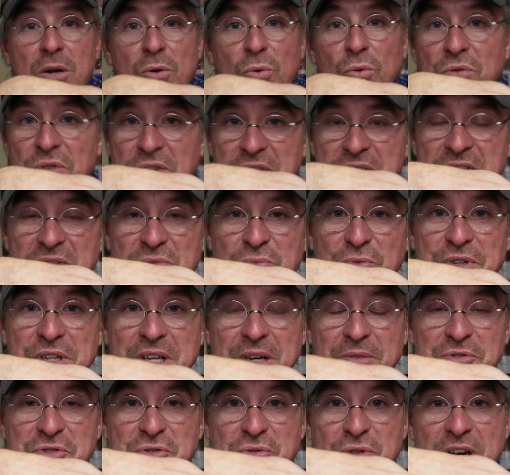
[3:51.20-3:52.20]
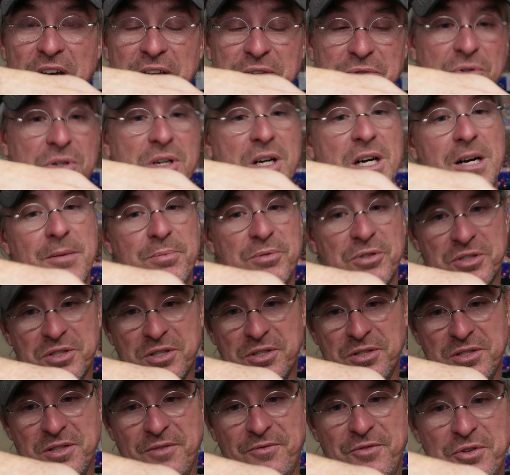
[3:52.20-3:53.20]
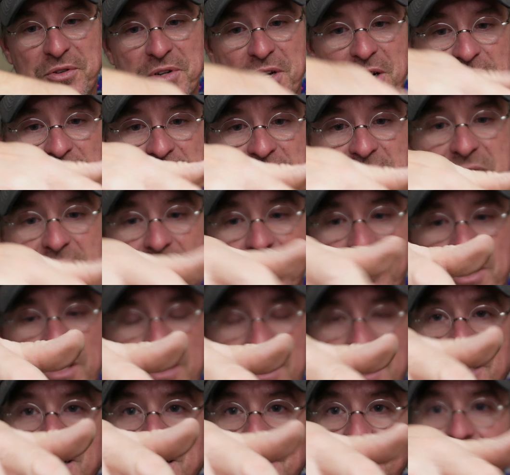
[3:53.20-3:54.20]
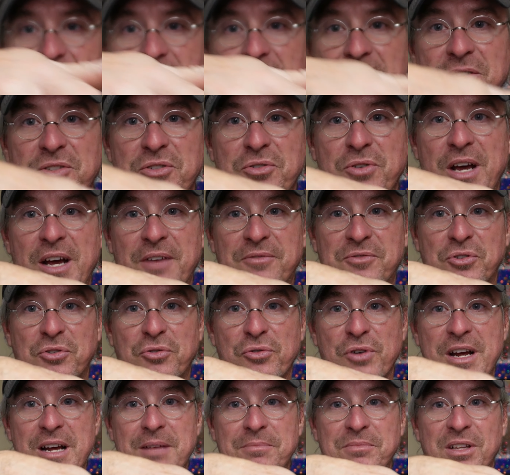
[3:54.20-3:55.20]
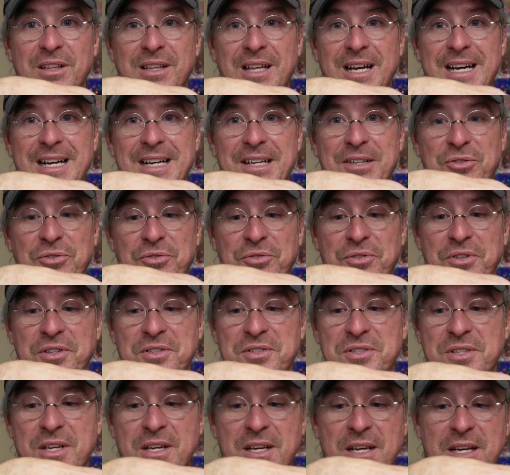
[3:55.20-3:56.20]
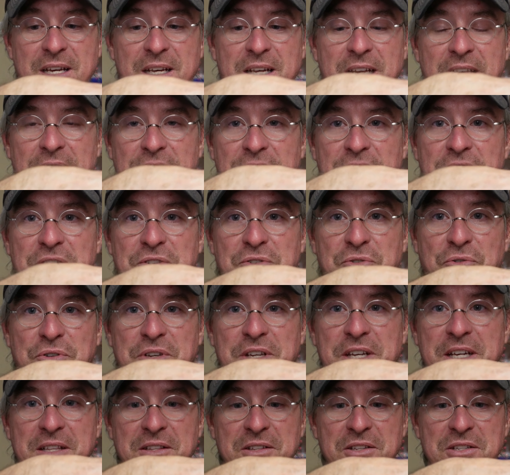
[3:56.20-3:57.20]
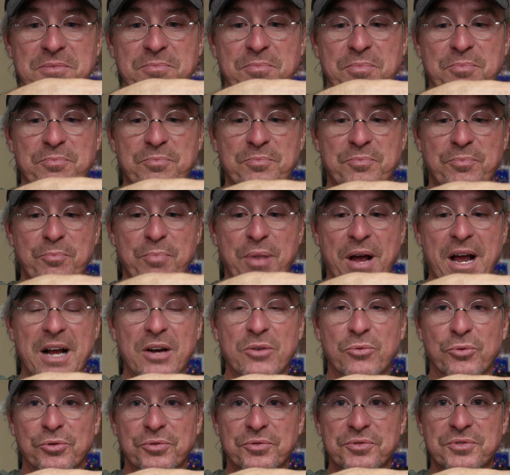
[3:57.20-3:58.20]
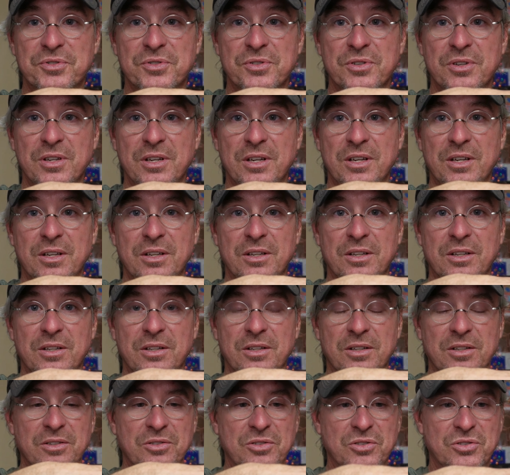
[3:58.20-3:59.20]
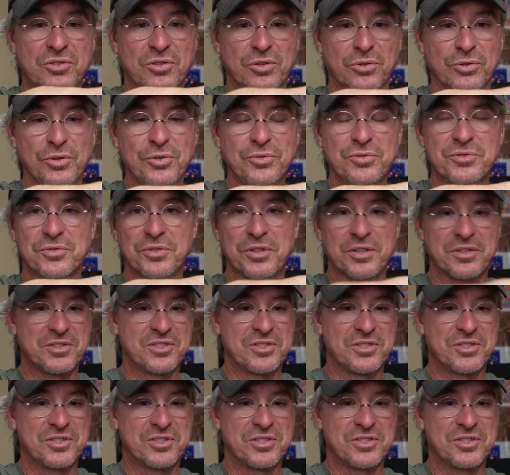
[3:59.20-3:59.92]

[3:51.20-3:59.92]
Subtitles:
well this is what I was trying to accomplish, because if you notice, okay, like I said, you have to grab the line on this and then you'll kick this backwards to loosen it.